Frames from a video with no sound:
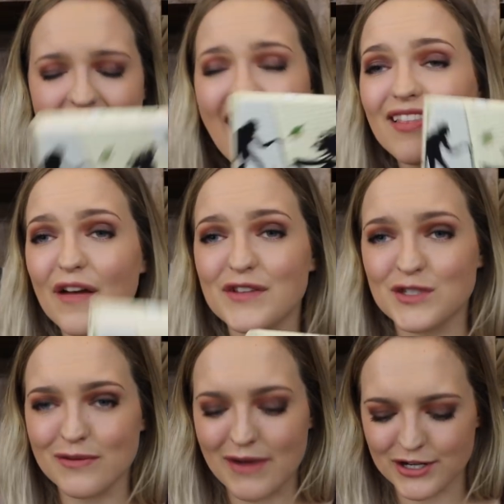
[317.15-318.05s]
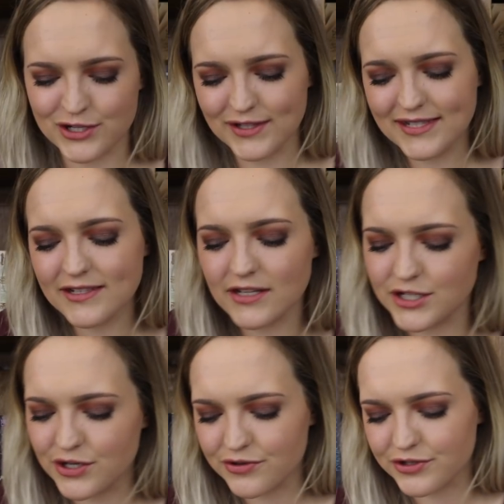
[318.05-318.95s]
I love it so much. So this is a
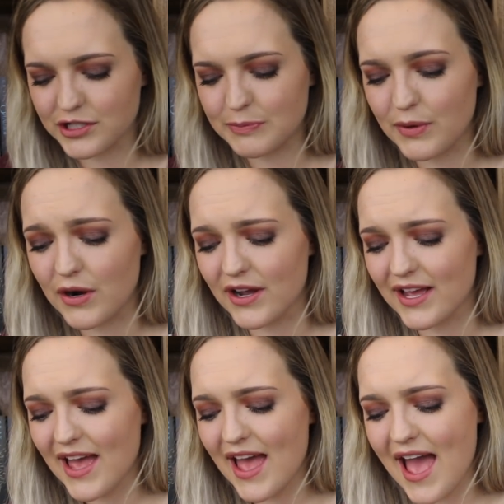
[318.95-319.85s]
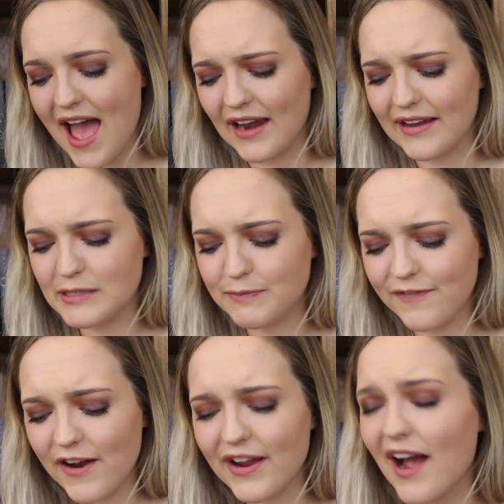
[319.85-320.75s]
children's book, and it's
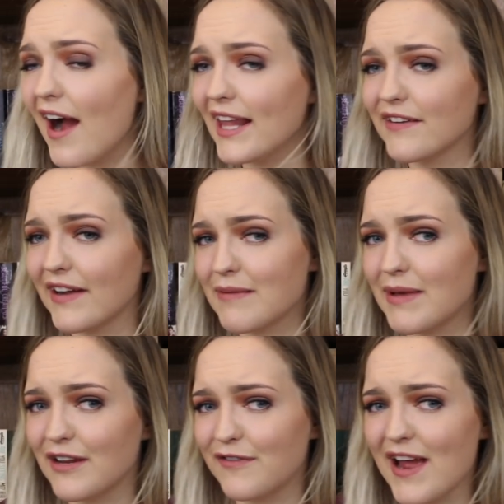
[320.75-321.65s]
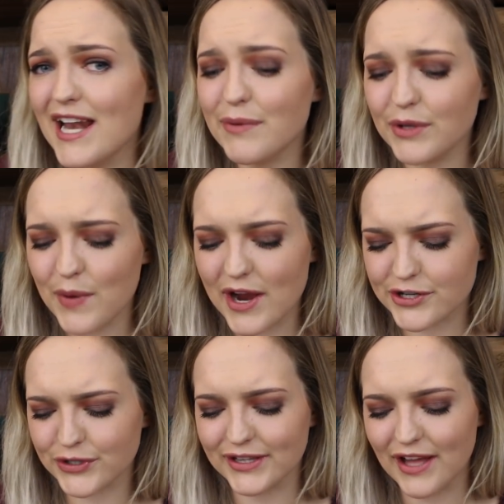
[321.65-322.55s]
very highly recommended for anyone who
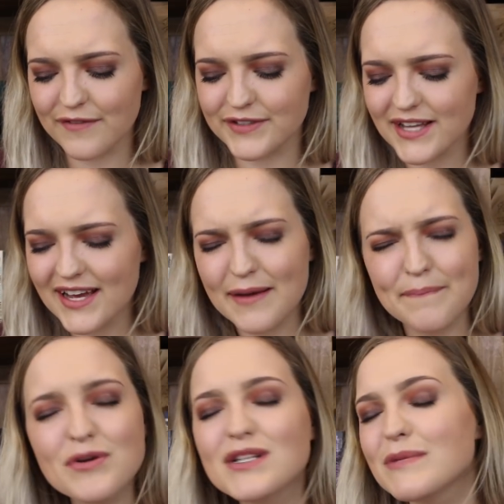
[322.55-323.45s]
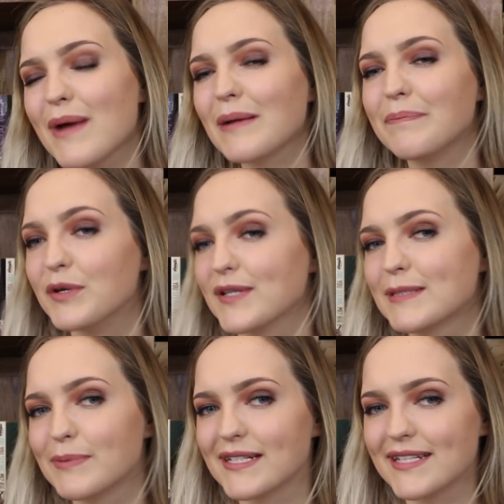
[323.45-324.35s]
actually loves books about
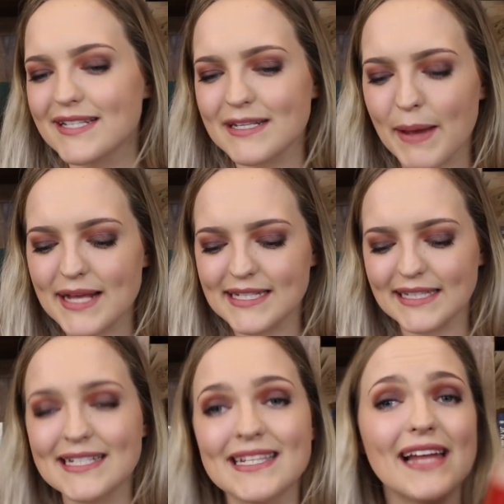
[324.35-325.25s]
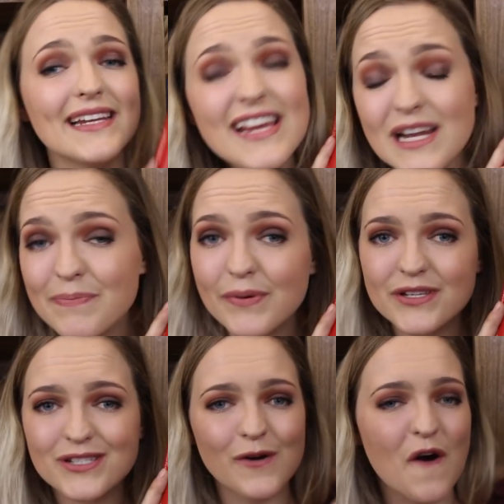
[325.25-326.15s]
books, because this is basically set in a
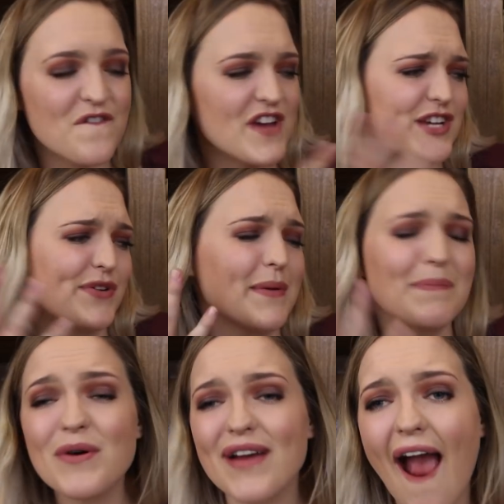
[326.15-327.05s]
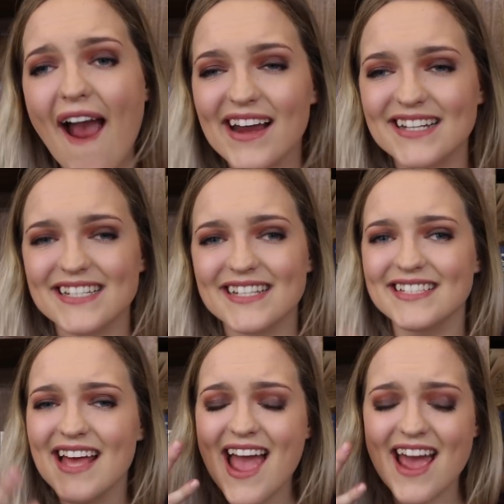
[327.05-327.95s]
bookstore featuring book
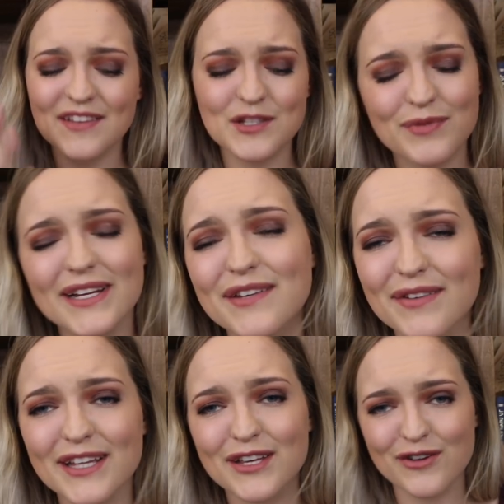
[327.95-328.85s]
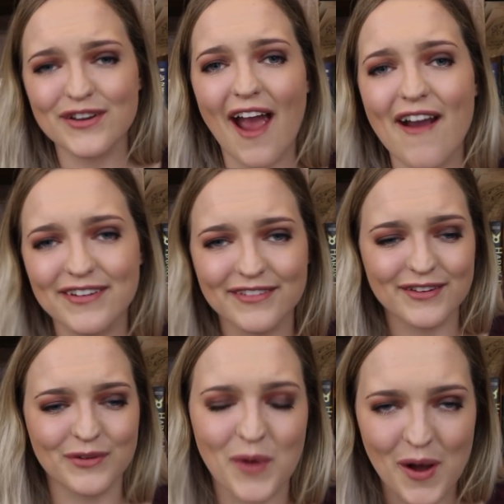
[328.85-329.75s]
characters and these really, really cute characters
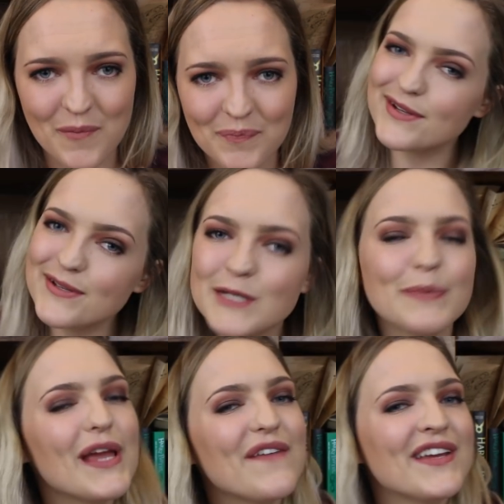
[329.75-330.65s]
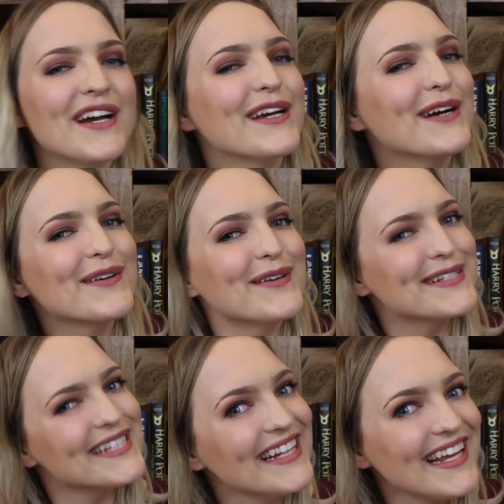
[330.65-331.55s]
as well. So in this book you have a young girl
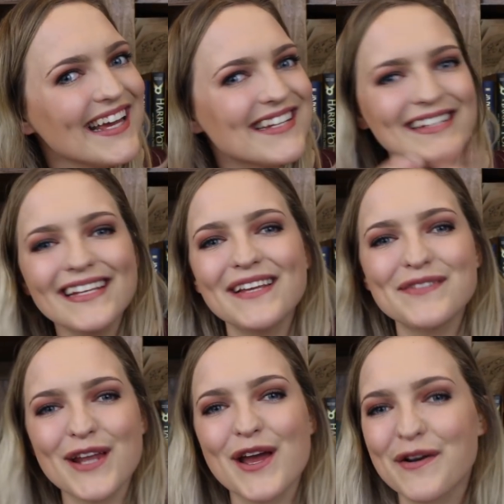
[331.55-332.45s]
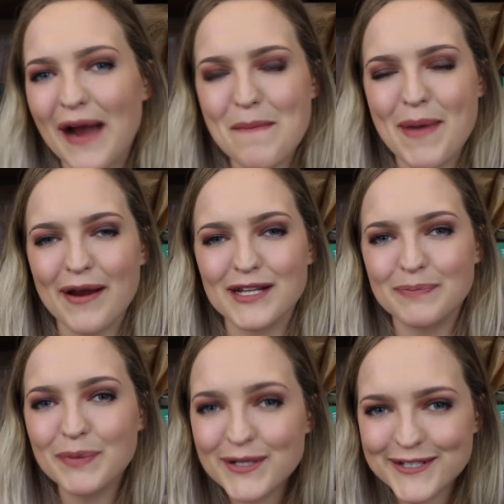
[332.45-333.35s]
called Tilly, and Tilly lives in her grandparents'
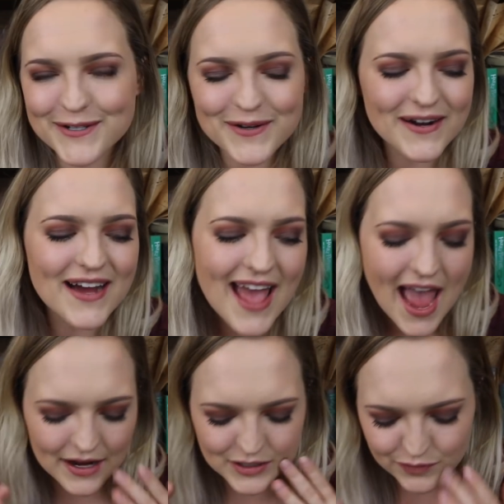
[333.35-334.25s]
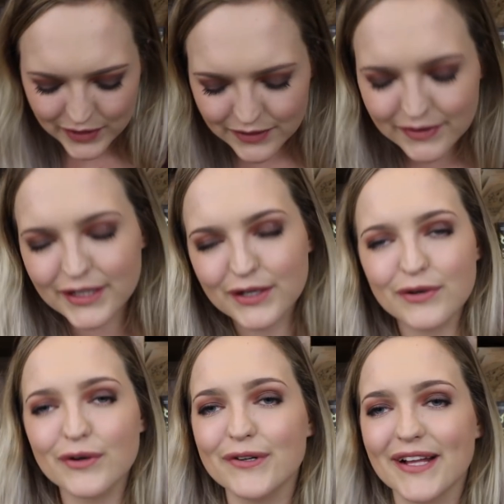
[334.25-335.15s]
bookstore, and it's really, really
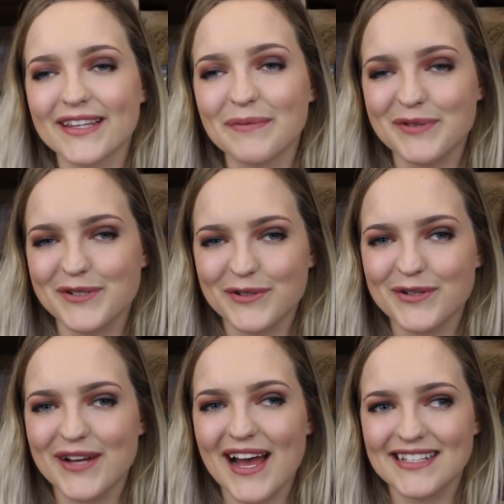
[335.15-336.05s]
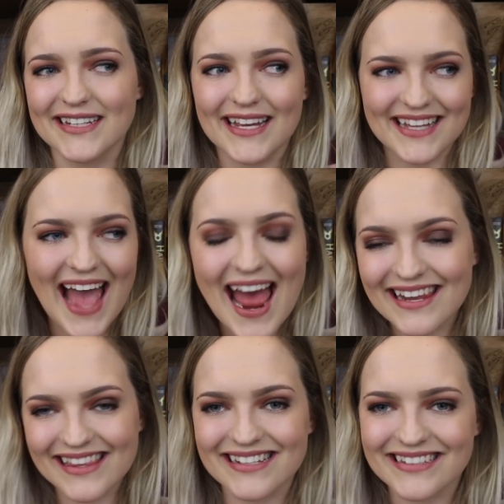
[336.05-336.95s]
cool. Like, the bookstore has like a cat
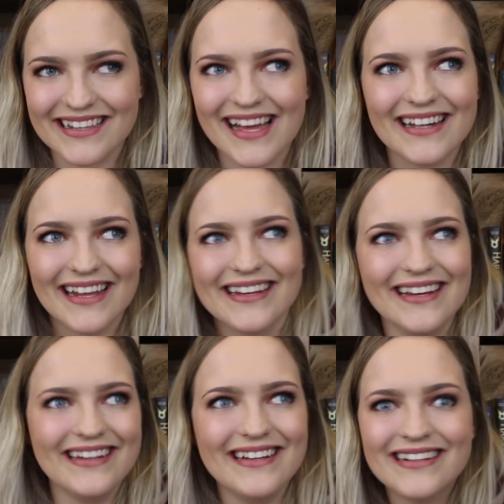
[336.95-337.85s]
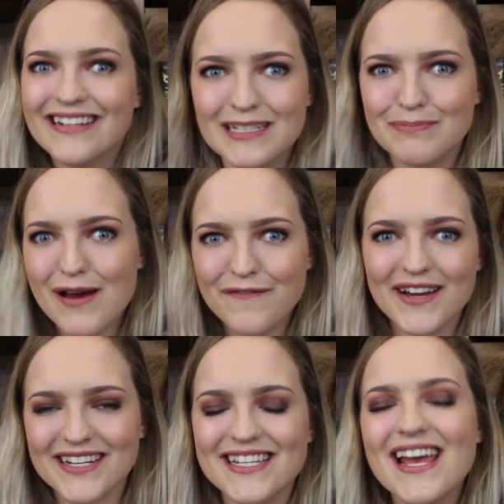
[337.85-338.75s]
and things like that, like, it's
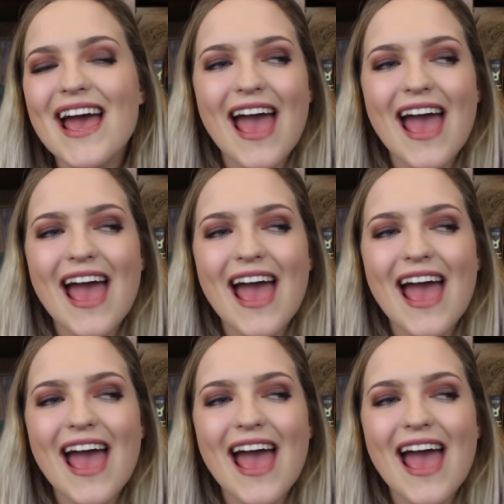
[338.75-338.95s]
perfect.